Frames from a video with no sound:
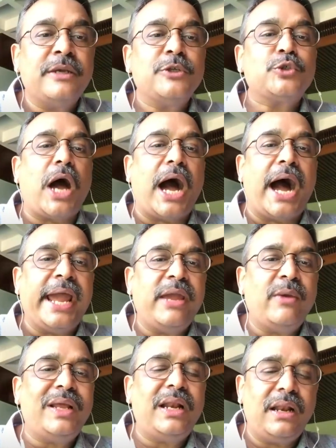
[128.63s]
So I
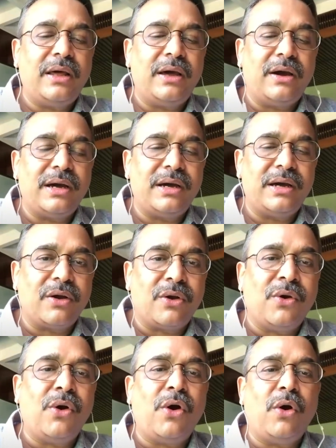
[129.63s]
will
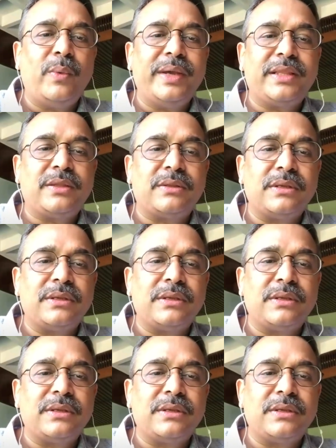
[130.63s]
go with